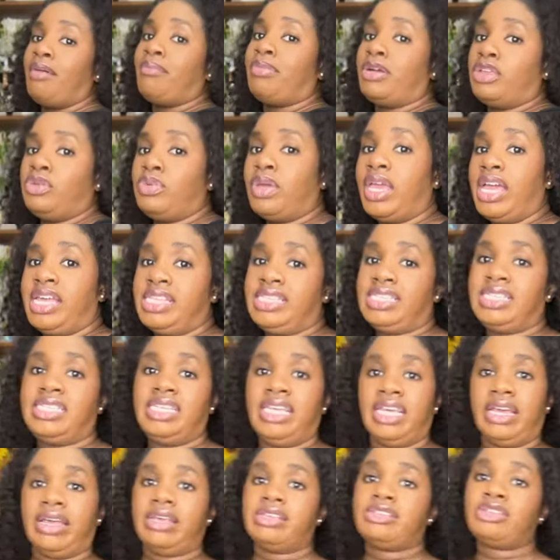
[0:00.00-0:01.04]
But you can
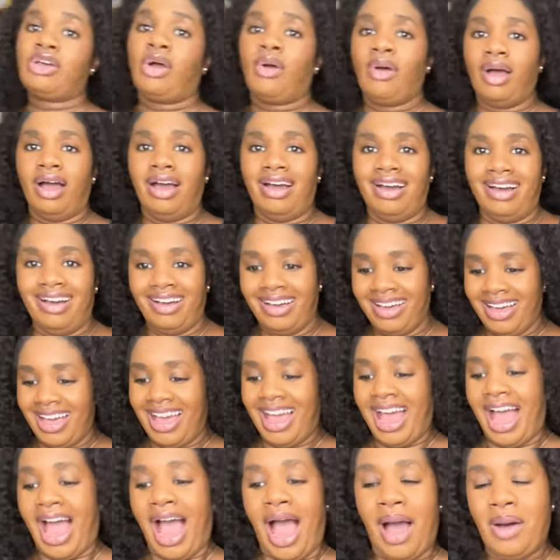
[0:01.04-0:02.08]
see it. So
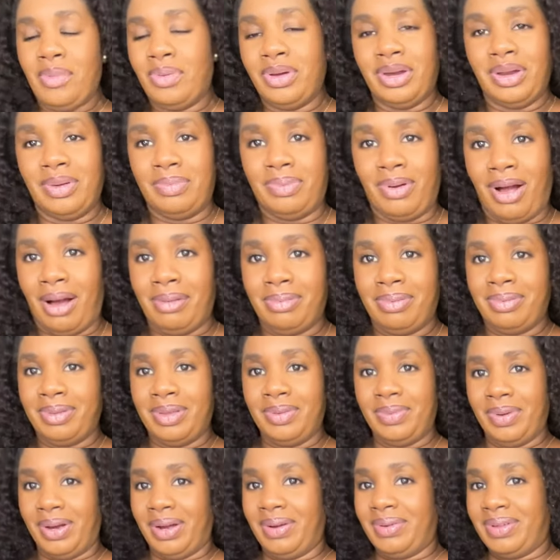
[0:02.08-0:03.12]
I wouldn't probably
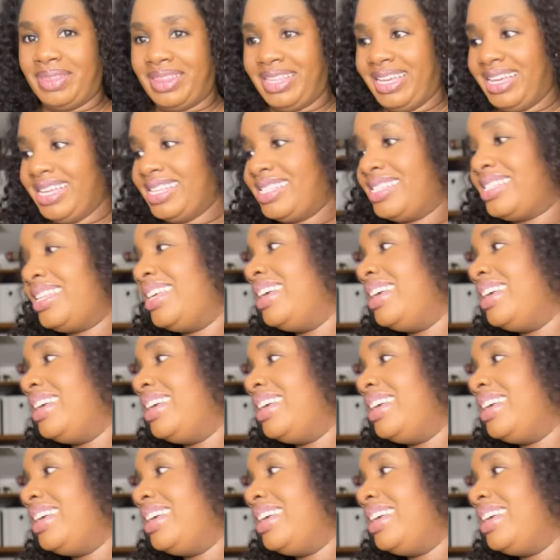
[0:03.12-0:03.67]
wear it with this.